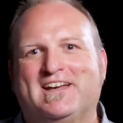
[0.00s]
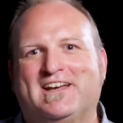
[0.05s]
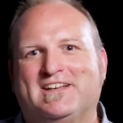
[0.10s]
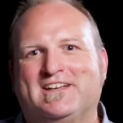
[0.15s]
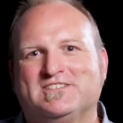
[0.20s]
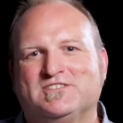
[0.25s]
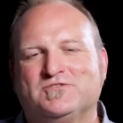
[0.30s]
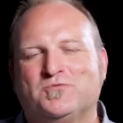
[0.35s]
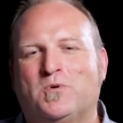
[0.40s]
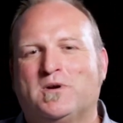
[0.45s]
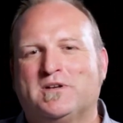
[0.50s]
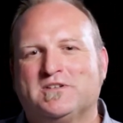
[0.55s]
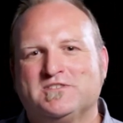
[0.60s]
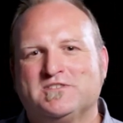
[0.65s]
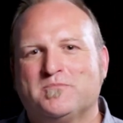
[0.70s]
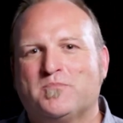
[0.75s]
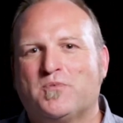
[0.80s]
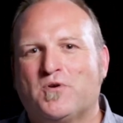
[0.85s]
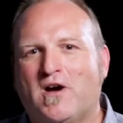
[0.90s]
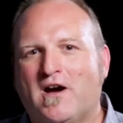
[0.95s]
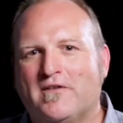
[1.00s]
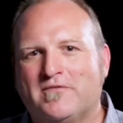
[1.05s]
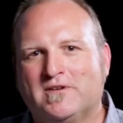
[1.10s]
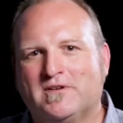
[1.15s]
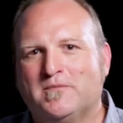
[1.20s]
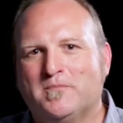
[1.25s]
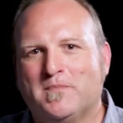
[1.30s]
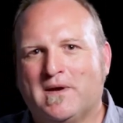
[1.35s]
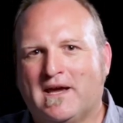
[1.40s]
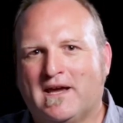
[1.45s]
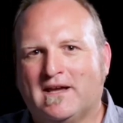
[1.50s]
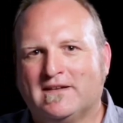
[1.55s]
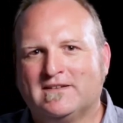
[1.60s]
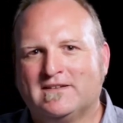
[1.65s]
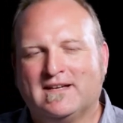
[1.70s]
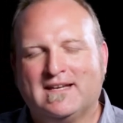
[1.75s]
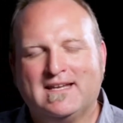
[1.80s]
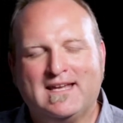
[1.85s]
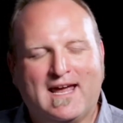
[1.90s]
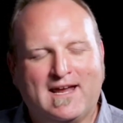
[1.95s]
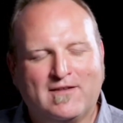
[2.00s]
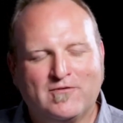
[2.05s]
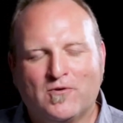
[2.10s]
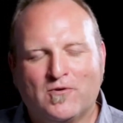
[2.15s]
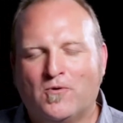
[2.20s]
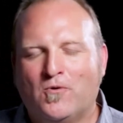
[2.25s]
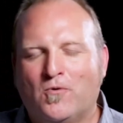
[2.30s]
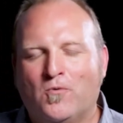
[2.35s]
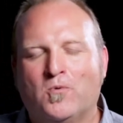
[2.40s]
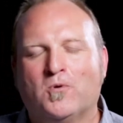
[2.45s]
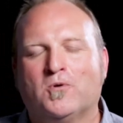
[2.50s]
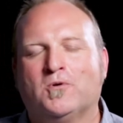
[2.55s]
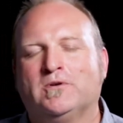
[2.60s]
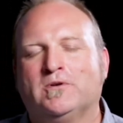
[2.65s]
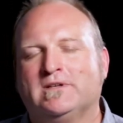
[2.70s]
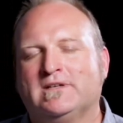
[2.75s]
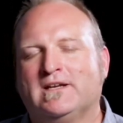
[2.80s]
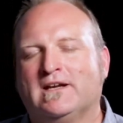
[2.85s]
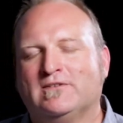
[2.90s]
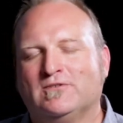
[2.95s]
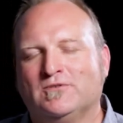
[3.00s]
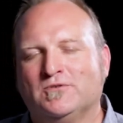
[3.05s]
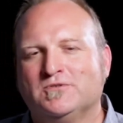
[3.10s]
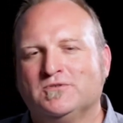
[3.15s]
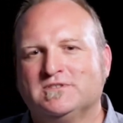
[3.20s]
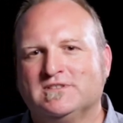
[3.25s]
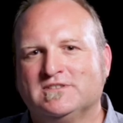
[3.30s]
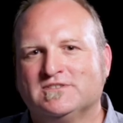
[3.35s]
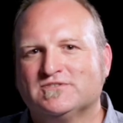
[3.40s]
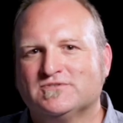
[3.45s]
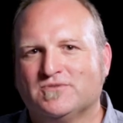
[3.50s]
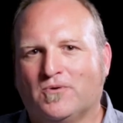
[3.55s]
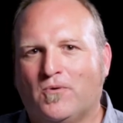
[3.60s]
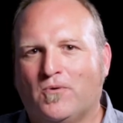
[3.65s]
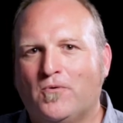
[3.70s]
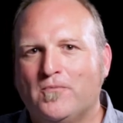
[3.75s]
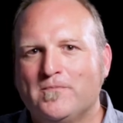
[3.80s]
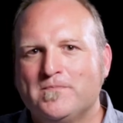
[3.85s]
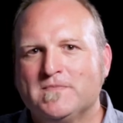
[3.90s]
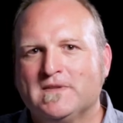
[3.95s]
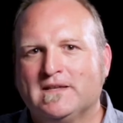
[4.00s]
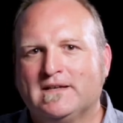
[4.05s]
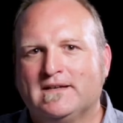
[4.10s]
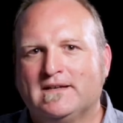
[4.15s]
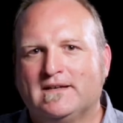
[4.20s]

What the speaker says: he says, what does it profit a man to gain the whole world and yet lose his soul?